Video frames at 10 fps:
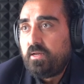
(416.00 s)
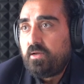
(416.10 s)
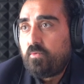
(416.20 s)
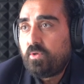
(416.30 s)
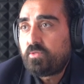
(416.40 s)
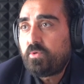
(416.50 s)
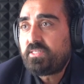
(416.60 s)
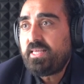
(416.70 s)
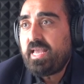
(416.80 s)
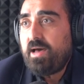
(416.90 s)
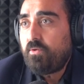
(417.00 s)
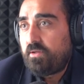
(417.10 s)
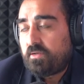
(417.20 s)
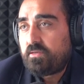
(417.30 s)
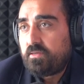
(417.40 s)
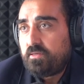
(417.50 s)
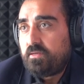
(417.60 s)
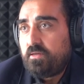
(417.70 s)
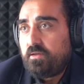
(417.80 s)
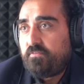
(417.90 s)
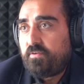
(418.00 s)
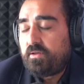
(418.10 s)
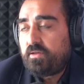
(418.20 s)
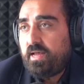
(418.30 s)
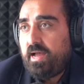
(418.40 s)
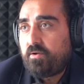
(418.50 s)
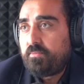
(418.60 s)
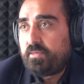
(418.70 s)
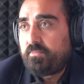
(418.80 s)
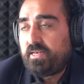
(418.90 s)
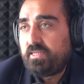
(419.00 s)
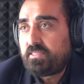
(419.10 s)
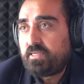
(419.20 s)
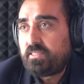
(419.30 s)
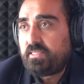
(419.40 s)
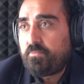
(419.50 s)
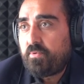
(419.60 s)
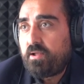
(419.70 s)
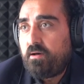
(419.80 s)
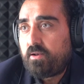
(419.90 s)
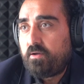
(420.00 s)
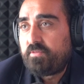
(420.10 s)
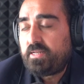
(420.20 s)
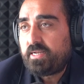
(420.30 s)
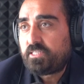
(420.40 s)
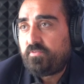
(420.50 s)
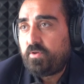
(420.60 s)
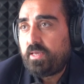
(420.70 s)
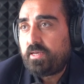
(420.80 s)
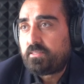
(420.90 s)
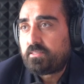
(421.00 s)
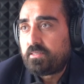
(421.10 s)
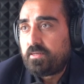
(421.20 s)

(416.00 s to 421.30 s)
What's the outlook for Arab and Middle Eastern contemporary art over the next few years?